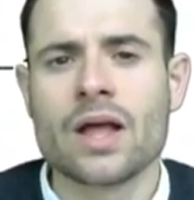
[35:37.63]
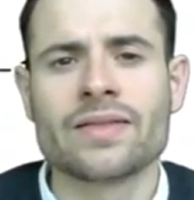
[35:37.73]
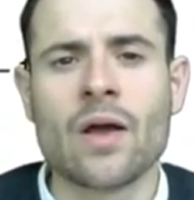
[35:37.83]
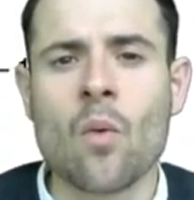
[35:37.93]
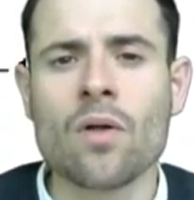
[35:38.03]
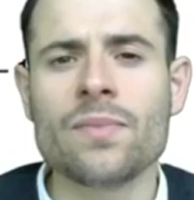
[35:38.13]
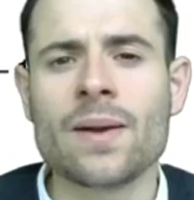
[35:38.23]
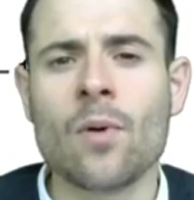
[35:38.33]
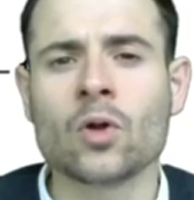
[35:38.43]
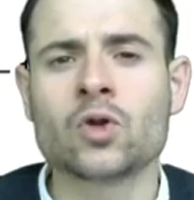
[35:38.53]
they won't be
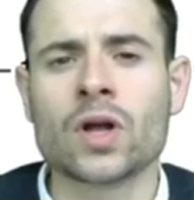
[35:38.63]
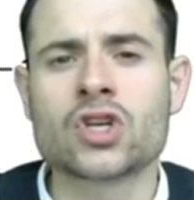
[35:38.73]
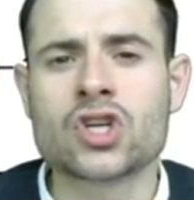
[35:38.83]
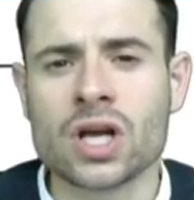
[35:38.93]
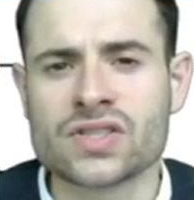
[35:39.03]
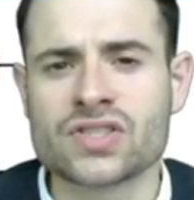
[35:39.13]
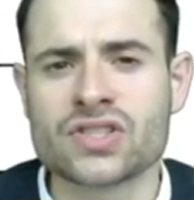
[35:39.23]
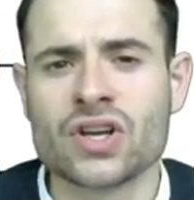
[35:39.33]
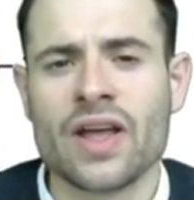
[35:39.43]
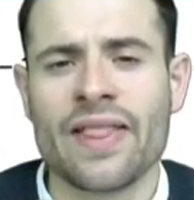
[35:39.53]
able to
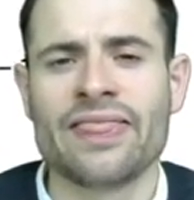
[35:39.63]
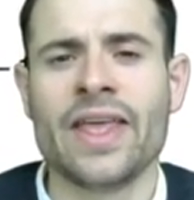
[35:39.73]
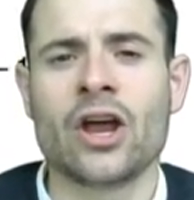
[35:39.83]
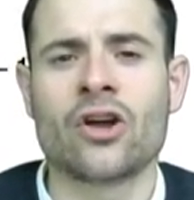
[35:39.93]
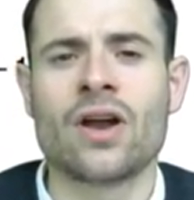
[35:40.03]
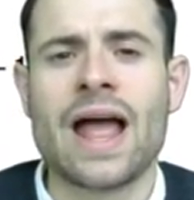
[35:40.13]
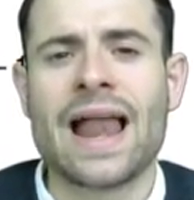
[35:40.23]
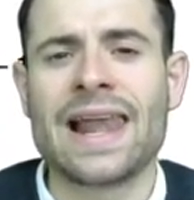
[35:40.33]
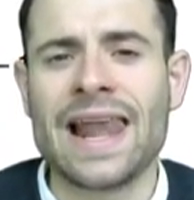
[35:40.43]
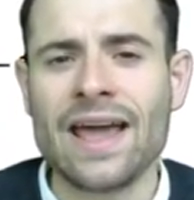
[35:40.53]
adjust their
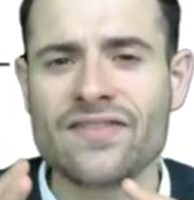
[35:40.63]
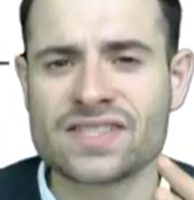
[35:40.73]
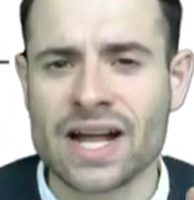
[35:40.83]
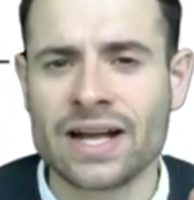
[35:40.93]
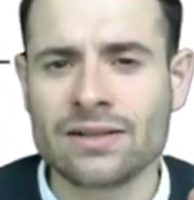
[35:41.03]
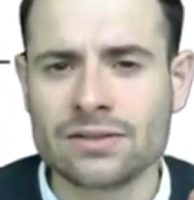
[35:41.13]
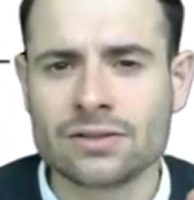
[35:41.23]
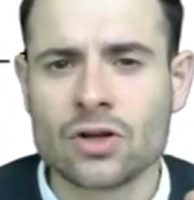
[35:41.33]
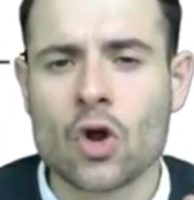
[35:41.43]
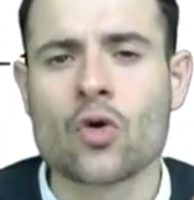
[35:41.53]
lifestyle
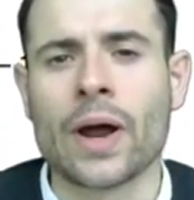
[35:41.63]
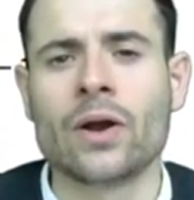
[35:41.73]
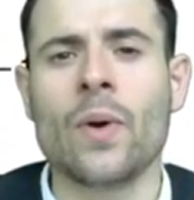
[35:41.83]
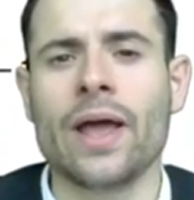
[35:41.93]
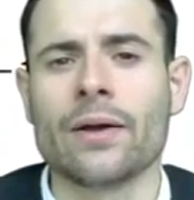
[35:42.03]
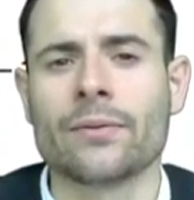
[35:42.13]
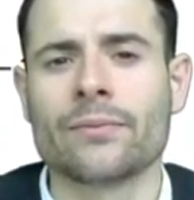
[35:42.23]
right away.